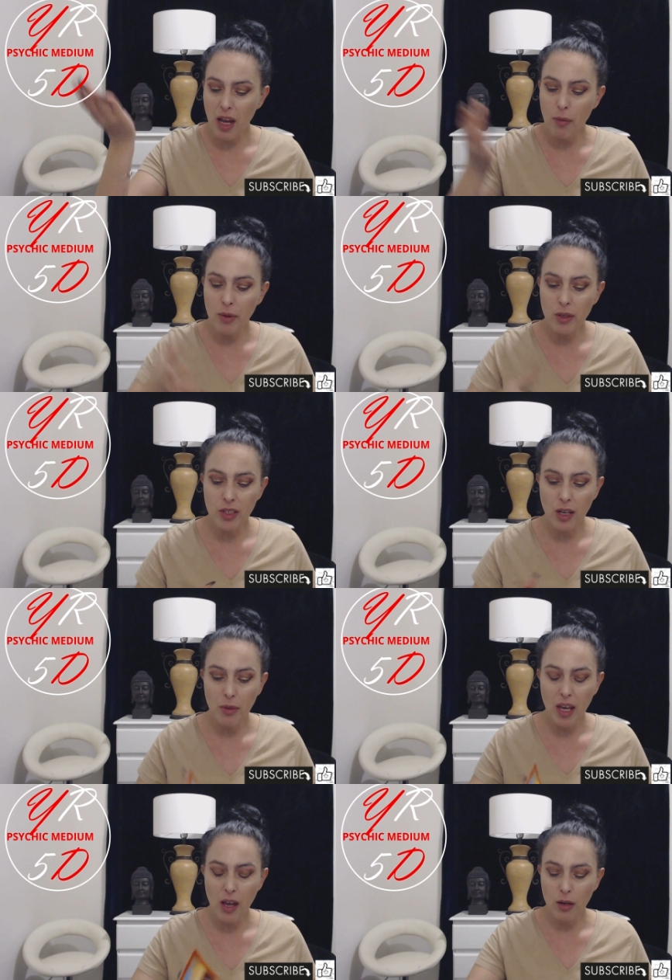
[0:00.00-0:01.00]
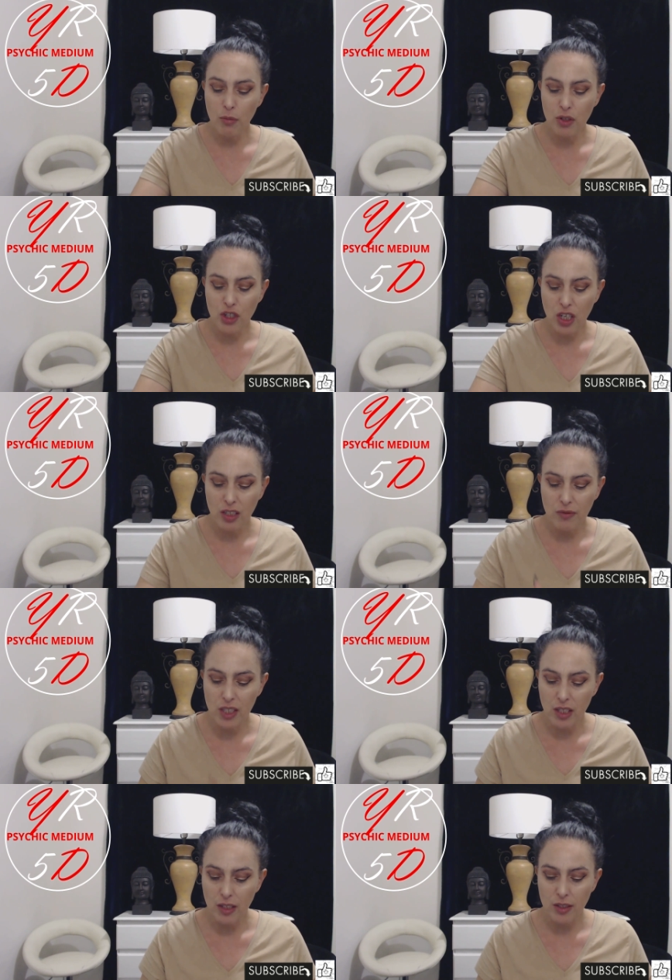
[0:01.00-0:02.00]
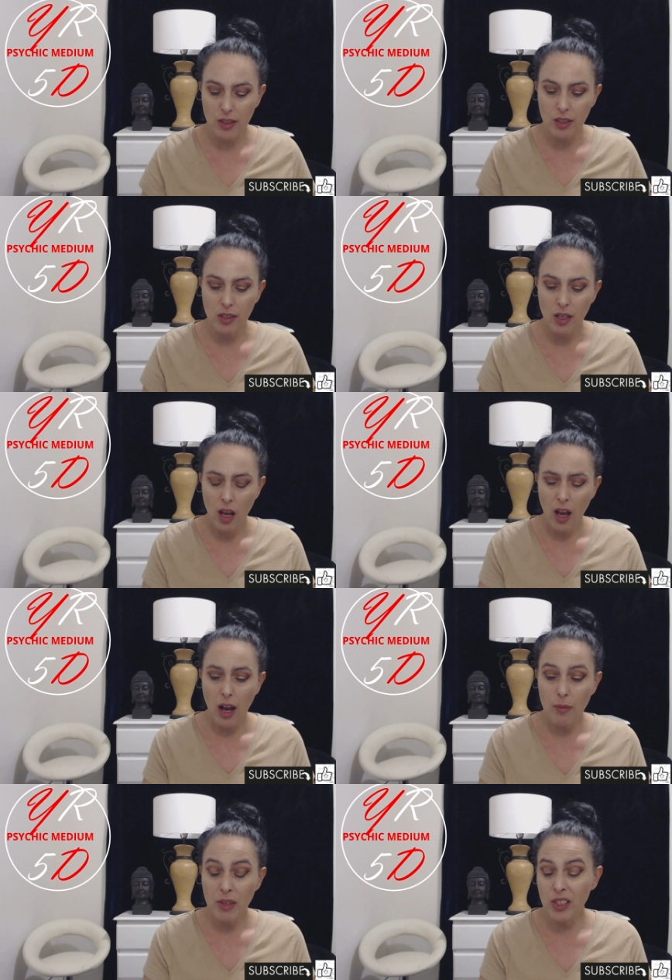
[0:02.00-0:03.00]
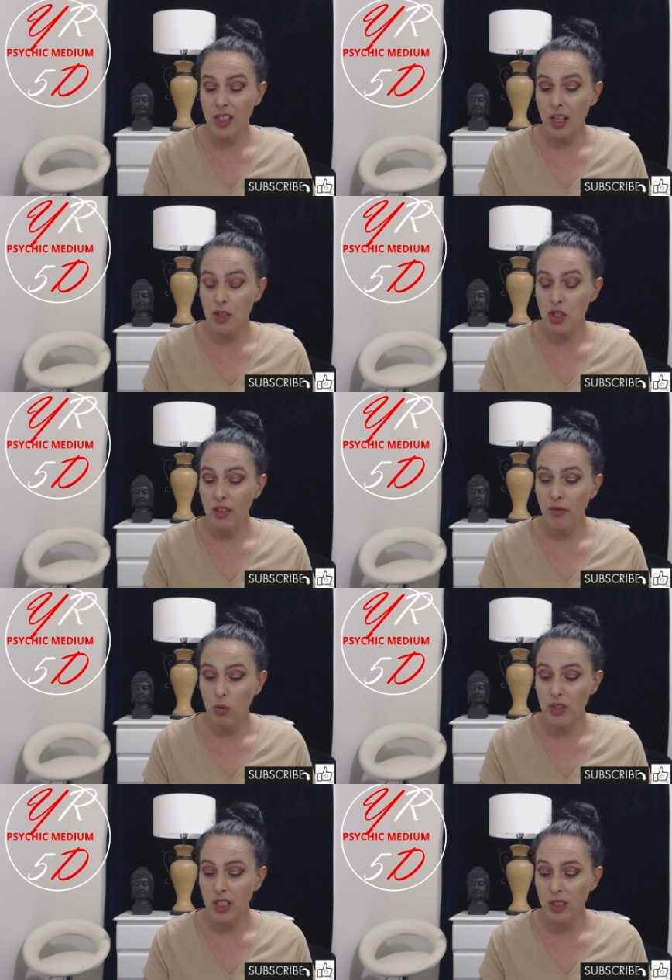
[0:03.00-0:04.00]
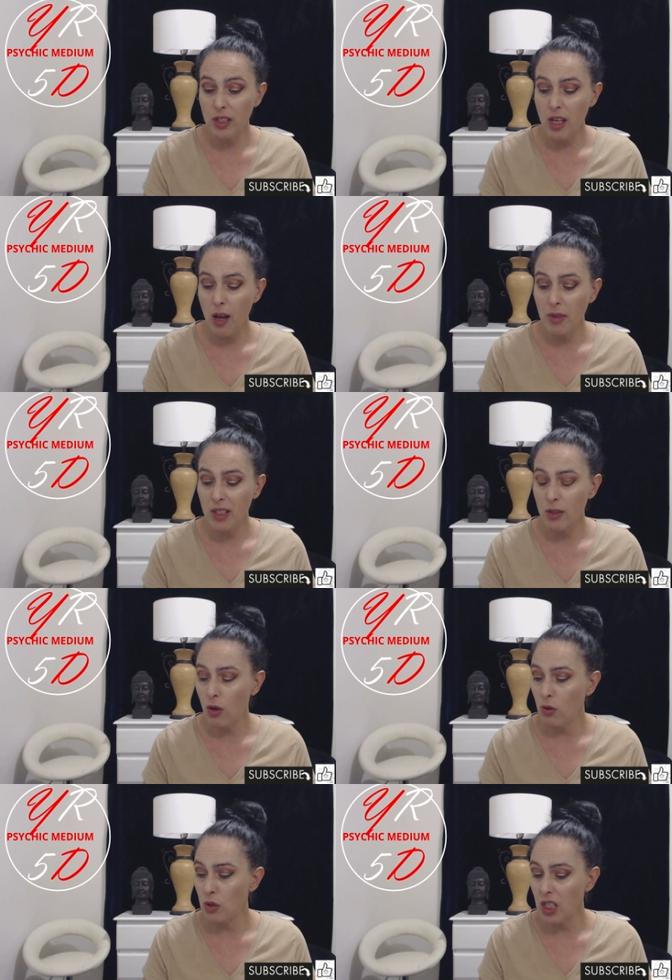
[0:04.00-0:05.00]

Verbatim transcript: up and it's coming out in a projective sense. Um, this is actually forcing this karmic cycle to